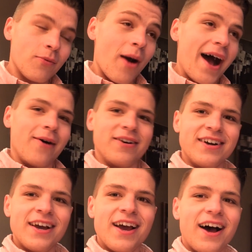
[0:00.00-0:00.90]
wow.
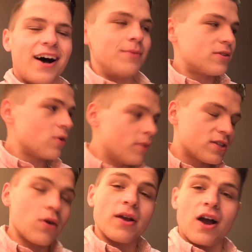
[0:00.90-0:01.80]
Um, so
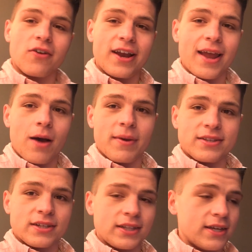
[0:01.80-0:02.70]
what's going on right now
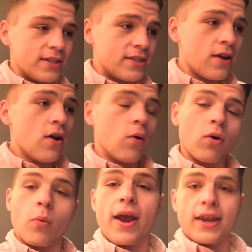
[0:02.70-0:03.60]
basically is
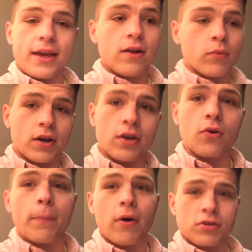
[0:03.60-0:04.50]
we're waiting. We're going to
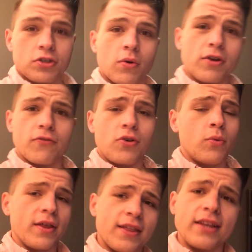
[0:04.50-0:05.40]
do a post-show interview
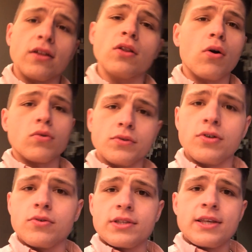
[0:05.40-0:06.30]
with, like, the local
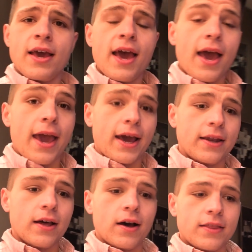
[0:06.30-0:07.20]
news.
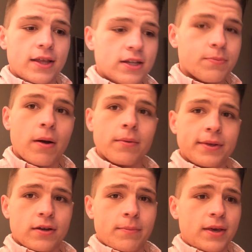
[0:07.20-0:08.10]
And uh, then it's probably
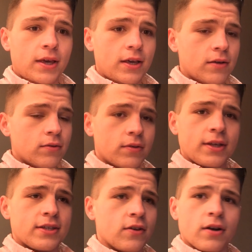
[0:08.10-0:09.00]
going to be, they
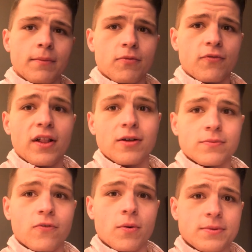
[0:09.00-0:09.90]
said they're going to fill out
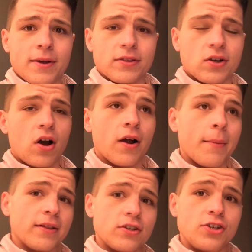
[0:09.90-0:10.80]
some forms about the car,
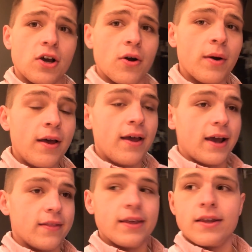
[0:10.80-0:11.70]
about the show.
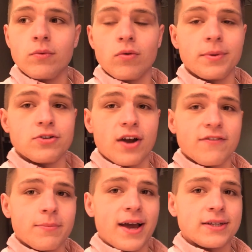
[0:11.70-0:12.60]
And then we'll be
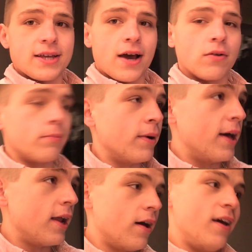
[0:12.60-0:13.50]
driving back down,
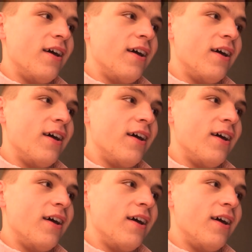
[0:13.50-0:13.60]
but...